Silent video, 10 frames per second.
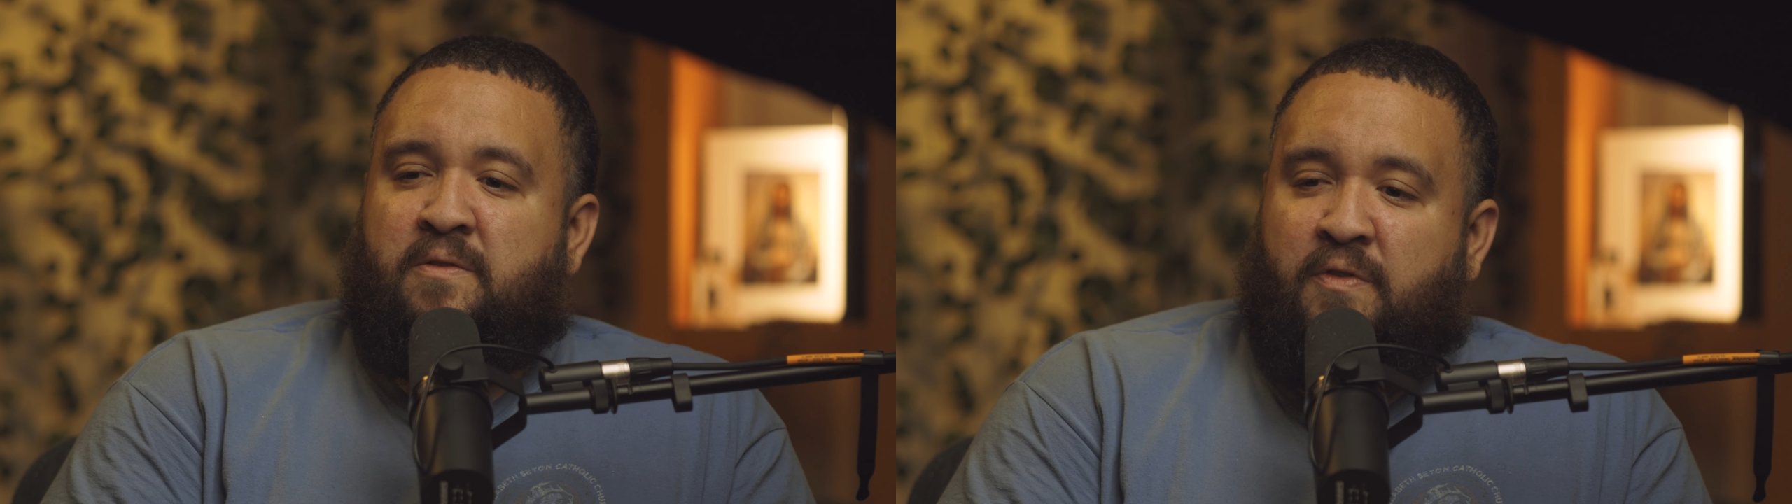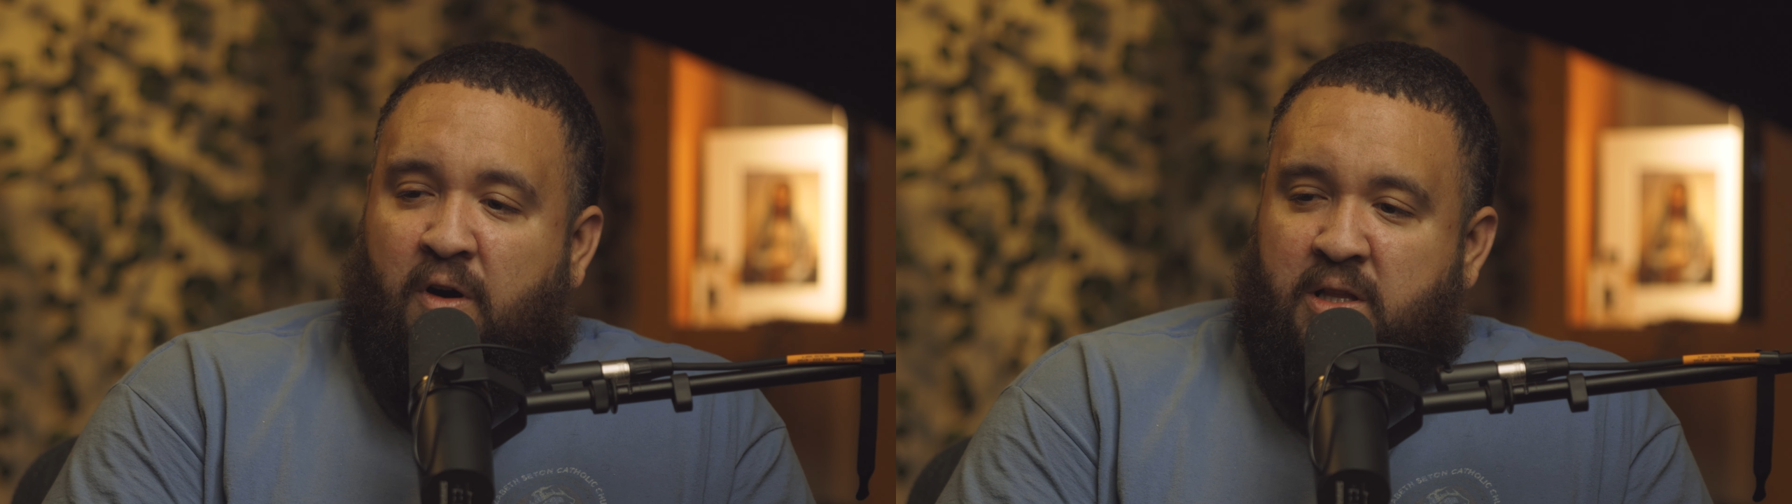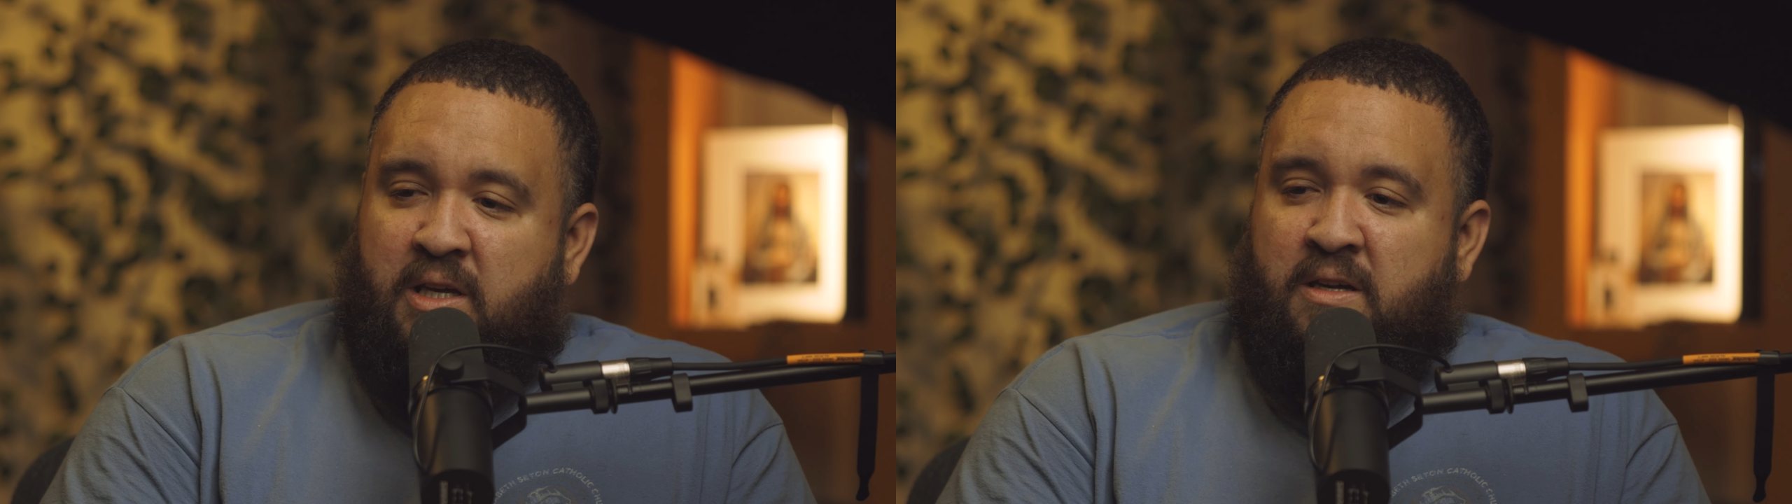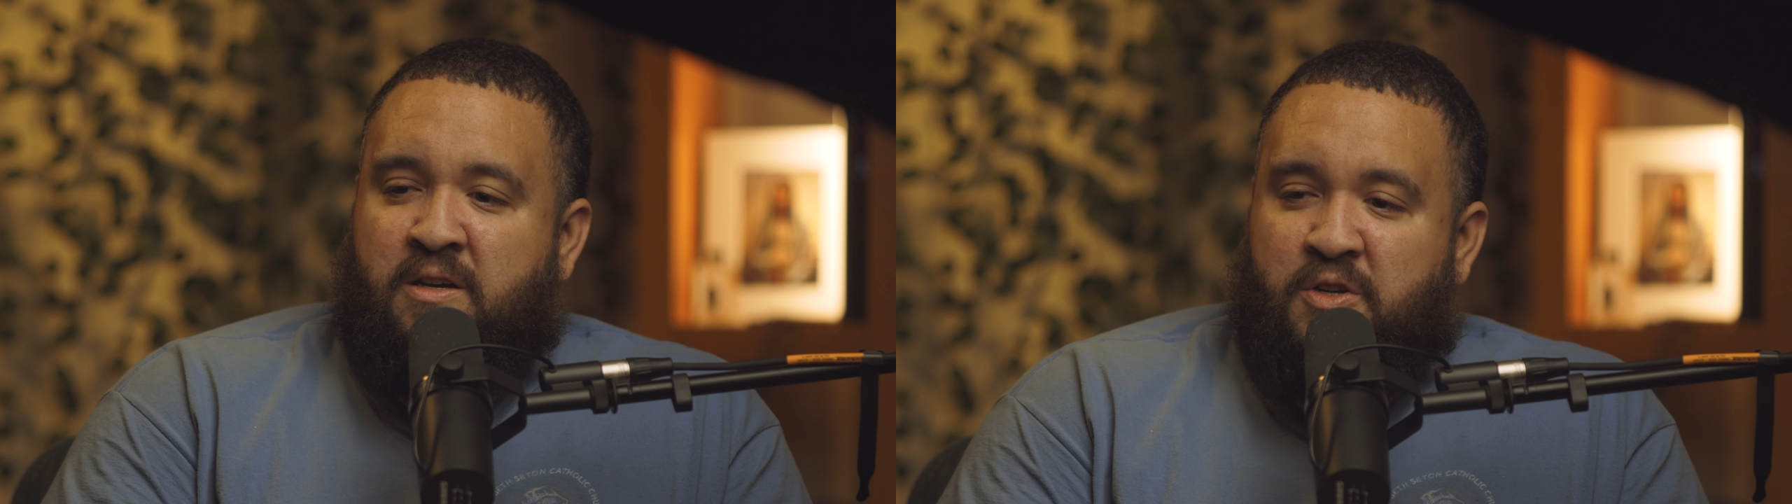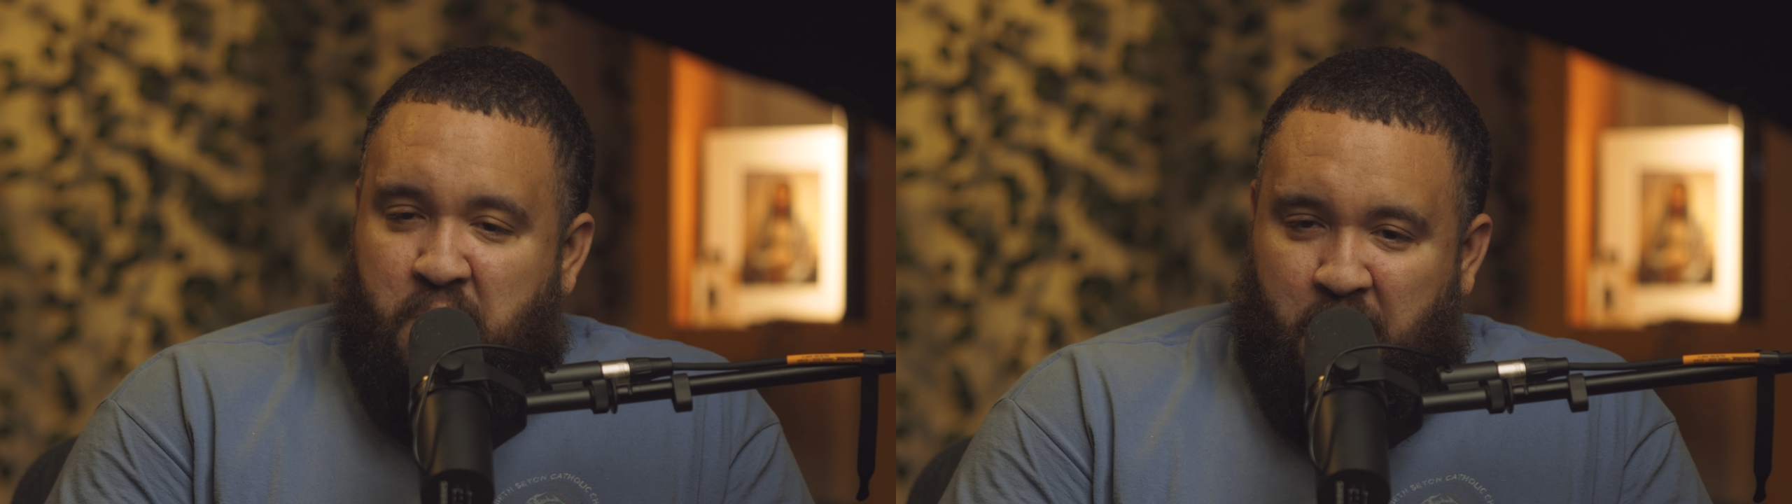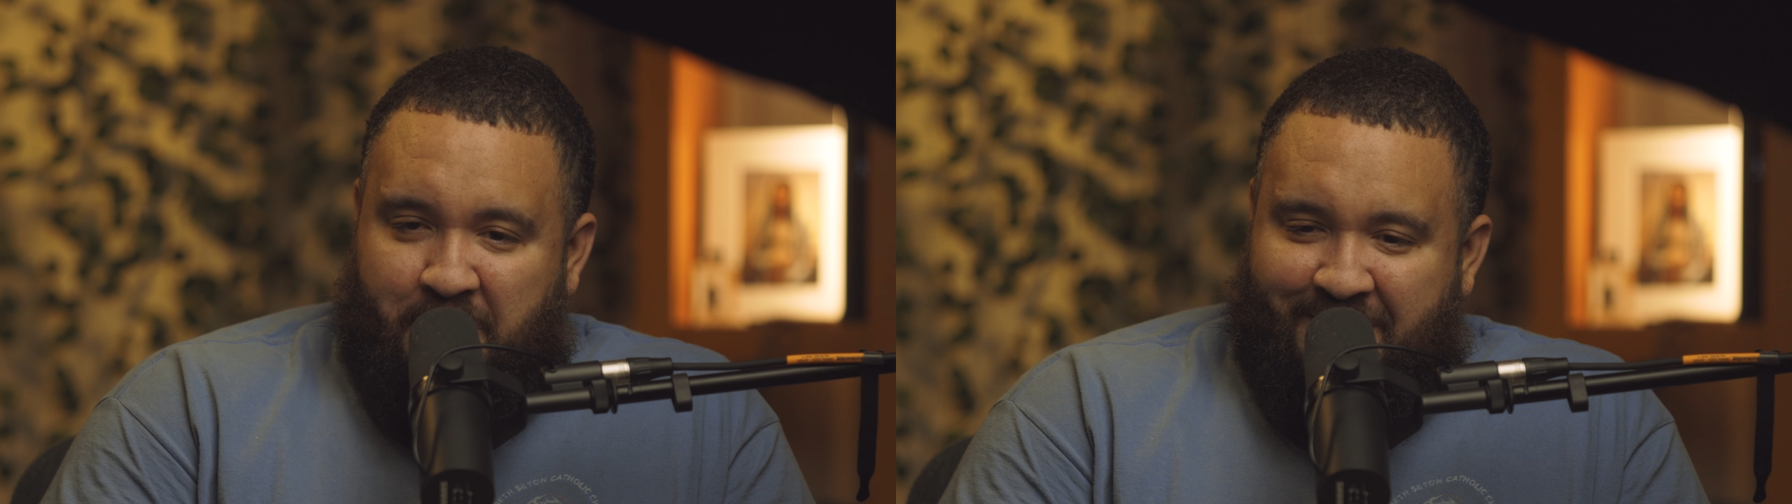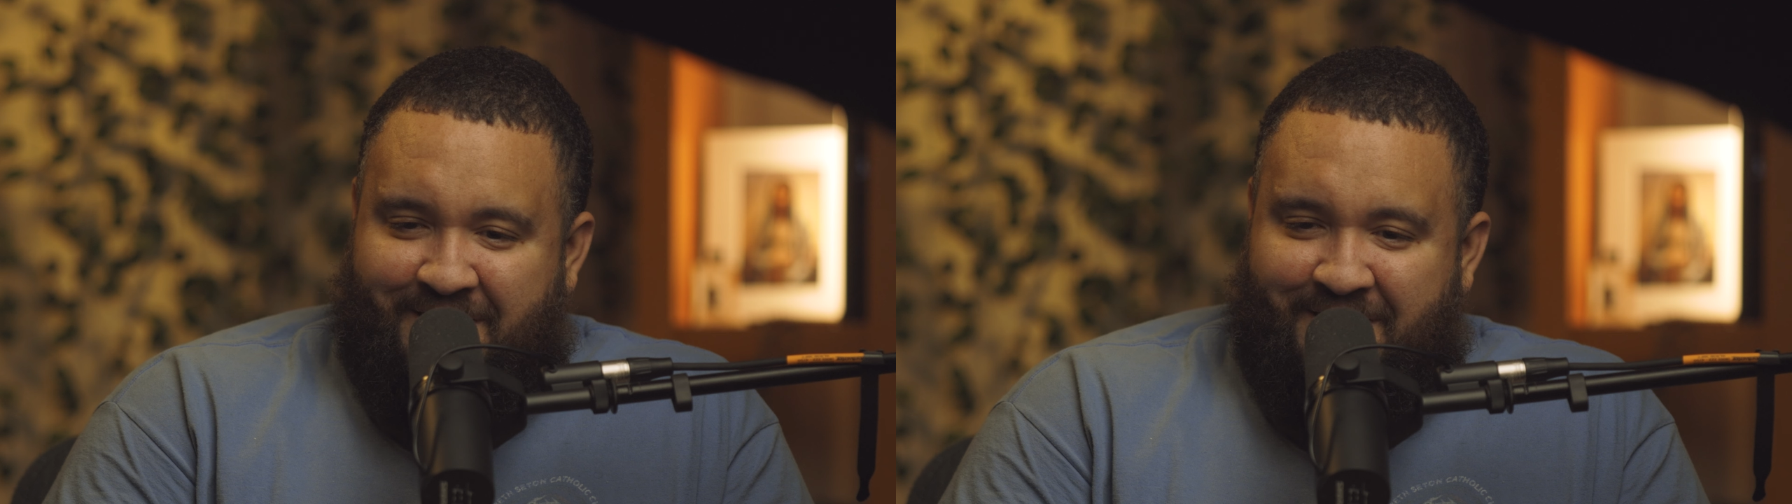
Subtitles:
falling short.